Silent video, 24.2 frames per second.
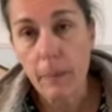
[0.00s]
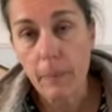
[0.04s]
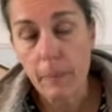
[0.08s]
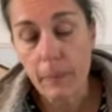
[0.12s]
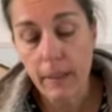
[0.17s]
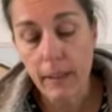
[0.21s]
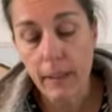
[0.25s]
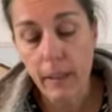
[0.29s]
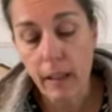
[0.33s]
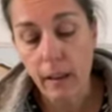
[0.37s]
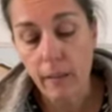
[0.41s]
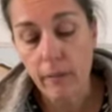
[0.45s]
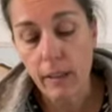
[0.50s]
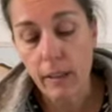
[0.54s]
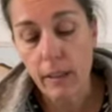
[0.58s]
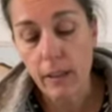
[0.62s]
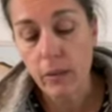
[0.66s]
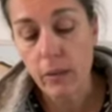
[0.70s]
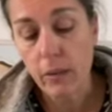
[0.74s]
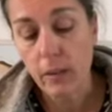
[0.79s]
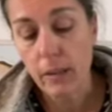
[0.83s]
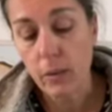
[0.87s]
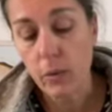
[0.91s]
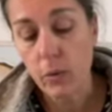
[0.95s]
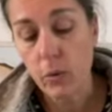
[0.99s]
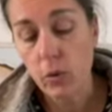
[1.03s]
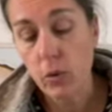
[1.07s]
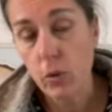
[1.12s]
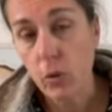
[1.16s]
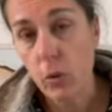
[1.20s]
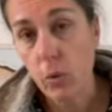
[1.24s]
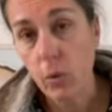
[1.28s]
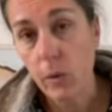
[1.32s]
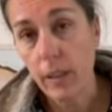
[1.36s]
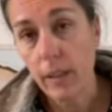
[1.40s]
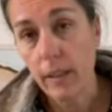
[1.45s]
They have like a little
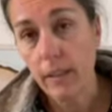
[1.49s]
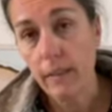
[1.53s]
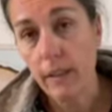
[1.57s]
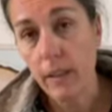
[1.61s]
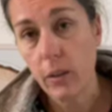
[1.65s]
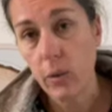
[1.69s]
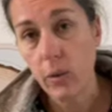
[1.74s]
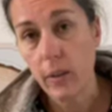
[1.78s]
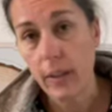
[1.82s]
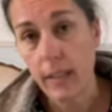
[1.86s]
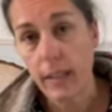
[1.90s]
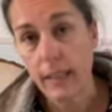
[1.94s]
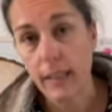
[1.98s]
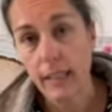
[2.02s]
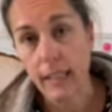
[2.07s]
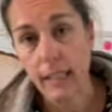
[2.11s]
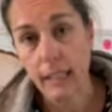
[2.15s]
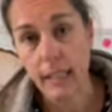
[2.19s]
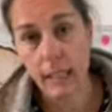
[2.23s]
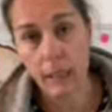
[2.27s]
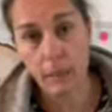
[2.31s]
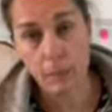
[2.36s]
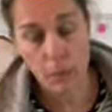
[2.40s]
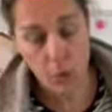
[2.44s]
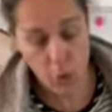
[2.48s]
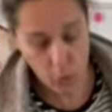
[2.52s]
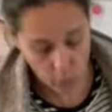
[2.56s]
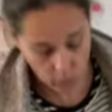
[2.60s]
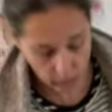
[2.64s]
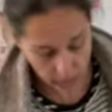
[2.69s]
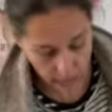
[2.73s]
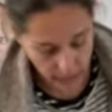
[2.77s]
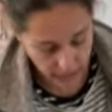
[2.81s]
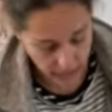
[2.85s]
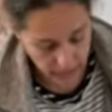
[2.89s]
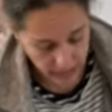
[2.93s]
screw here that you can clamp to any